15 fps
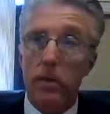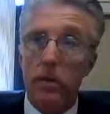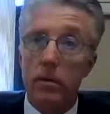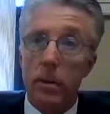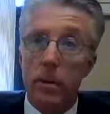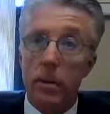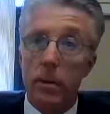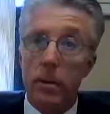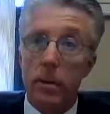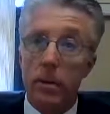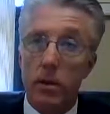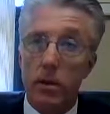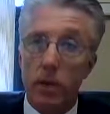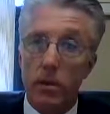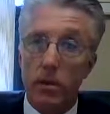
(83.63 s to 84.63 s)
basically
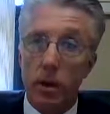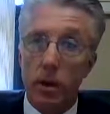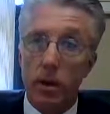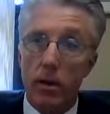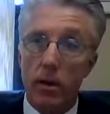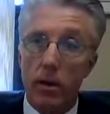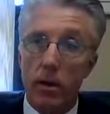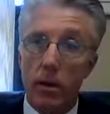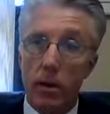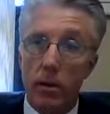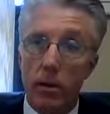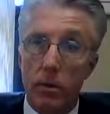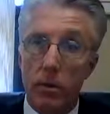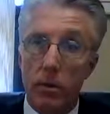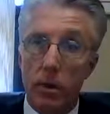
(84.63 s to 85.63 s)
you move on, the seller
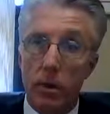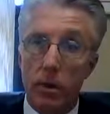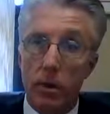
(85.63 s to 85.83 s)
moves on